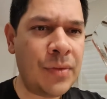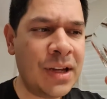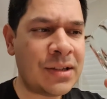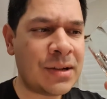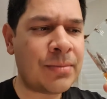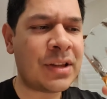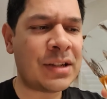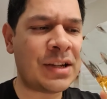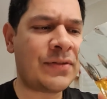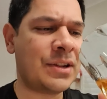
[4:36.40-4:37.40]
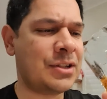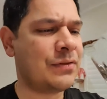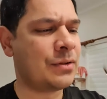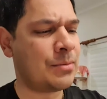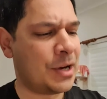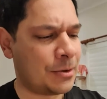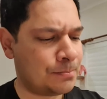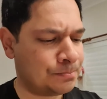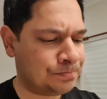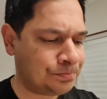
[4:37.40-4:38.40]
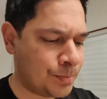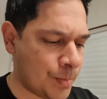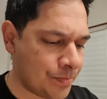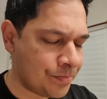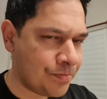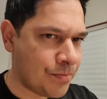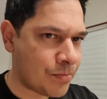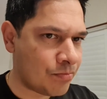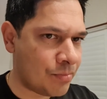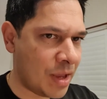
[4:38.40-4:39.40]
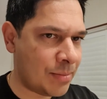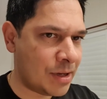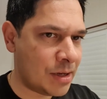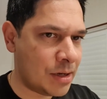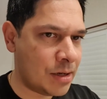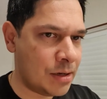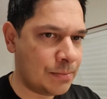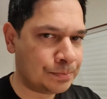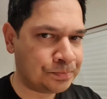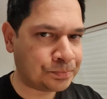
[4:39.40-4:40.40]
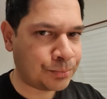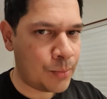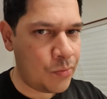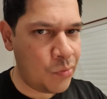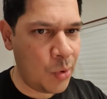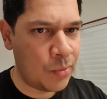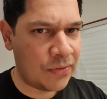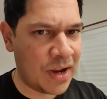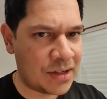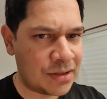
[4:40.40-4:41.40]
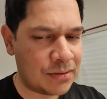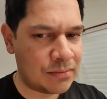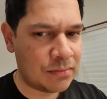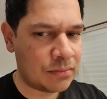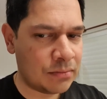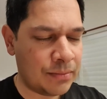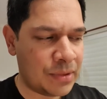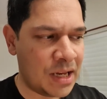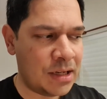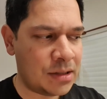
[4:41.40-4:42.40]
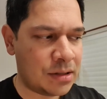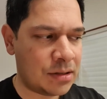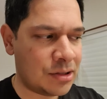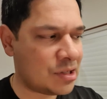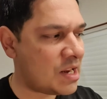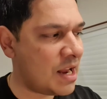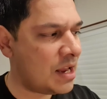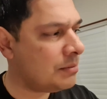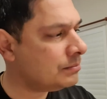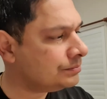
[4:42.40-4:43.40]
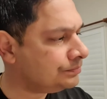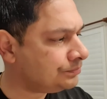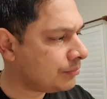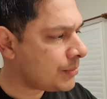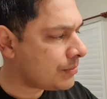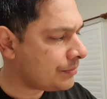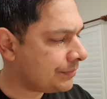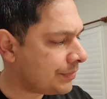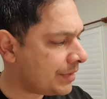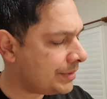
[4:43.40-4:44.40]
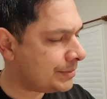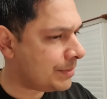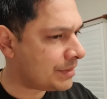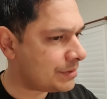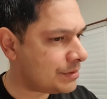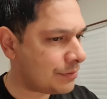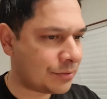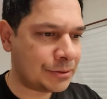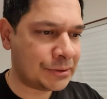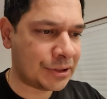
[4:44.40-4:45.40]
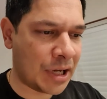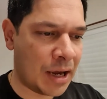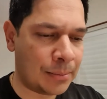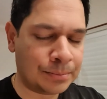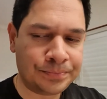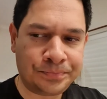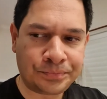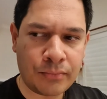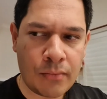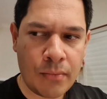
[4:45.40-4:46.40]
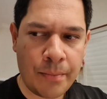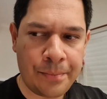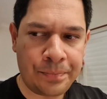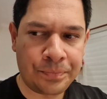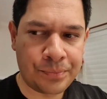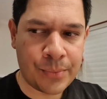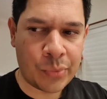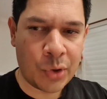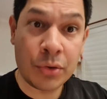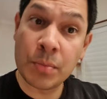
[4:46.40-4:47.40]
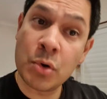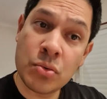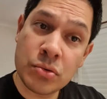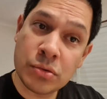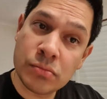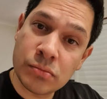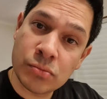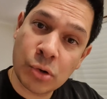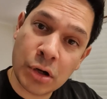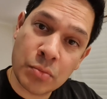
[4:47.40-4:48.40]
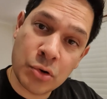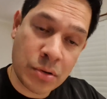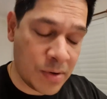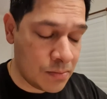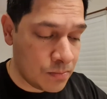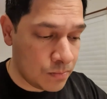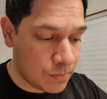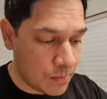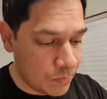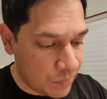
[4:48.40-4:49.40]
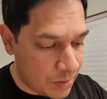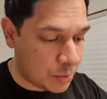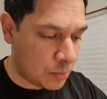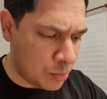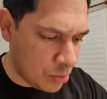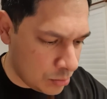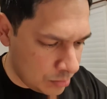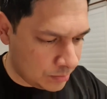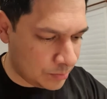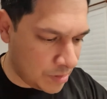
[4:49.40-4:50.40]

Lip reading: There's something definitely different about it. Maybe what I've had to eat today has made it different. Or the mood, what kind of mood I'm in. In a good mood.